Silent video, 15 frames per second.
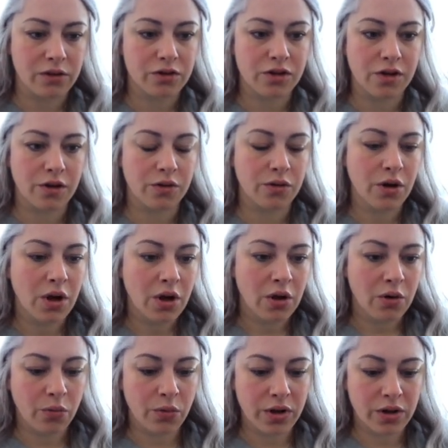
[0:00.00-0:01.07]
So
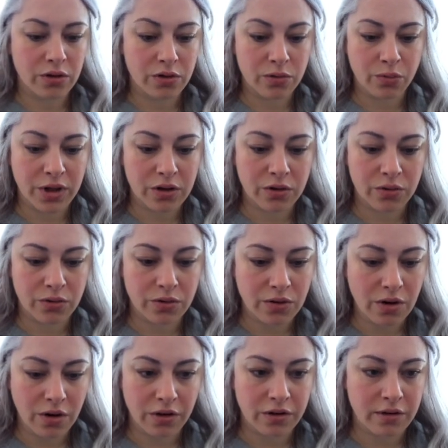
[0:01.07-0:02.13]
we're good
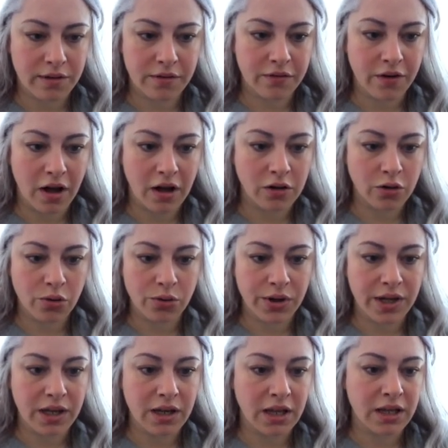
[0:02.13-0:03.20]
on
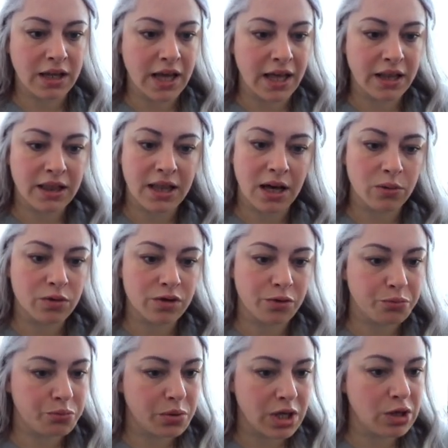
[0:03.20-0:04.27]
Filecoin. Again, that was a
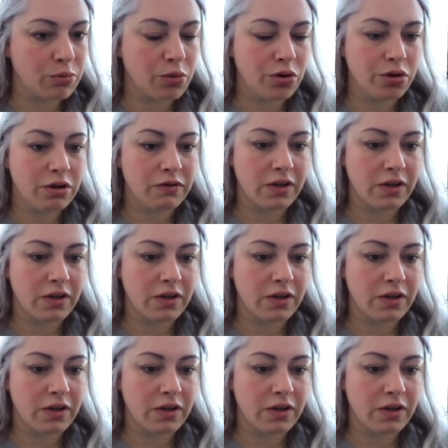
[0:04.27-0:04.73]
big move.